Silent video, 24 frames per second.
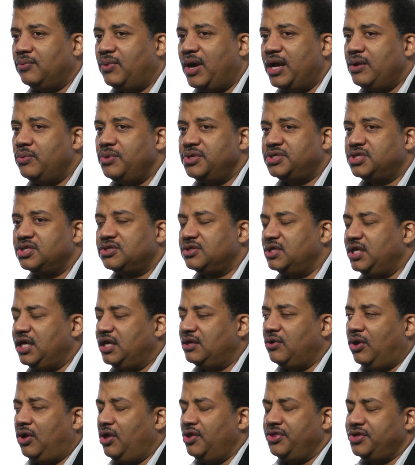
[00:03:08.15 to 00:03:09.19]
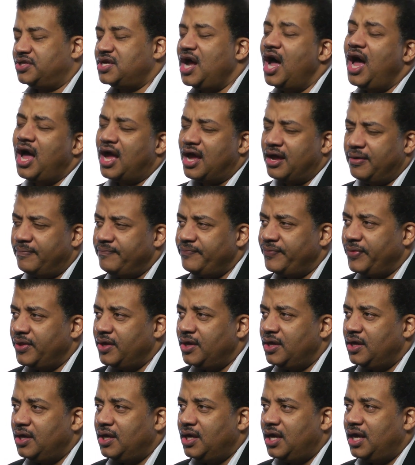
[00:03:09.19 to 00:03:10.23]
why don't we just lead all the time?
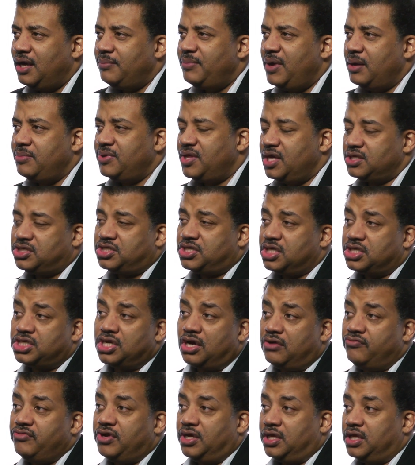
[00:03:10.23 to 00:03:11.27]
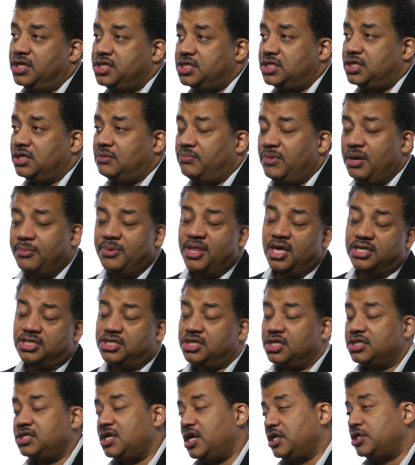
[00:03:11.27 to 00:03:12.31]
And maybe that's just unrealistic. Maybe that's
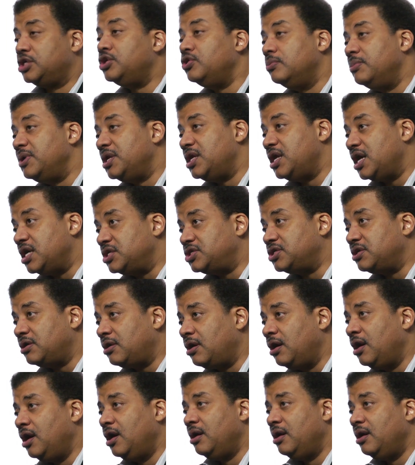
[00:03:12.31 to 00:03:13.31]
just not human nature.